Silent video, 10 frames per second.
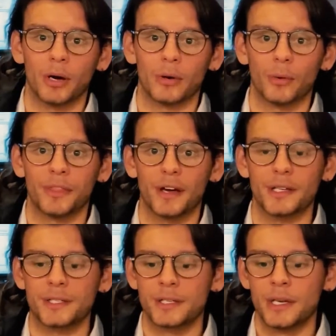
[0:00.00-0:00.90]
partner with
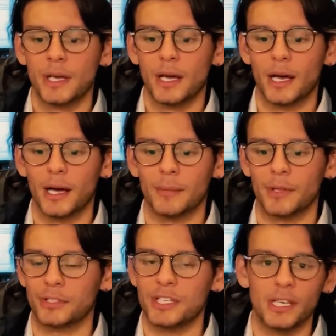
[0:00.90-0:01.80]
us. Um,
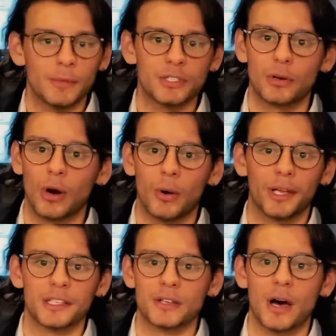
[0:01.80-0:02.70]
their team is
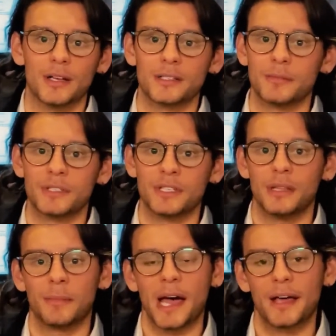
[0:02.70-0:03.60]
growing. It's awesome to see
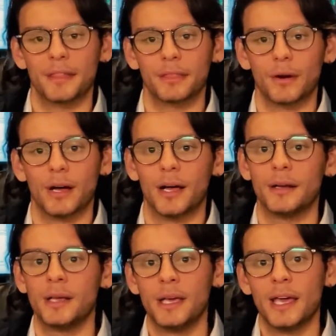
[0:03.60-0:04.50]
the path that they're
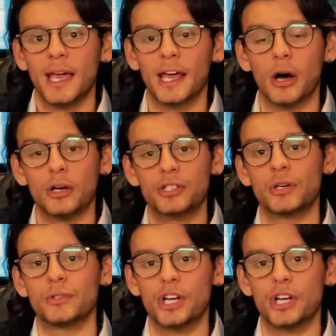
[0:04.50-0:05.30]
on. And also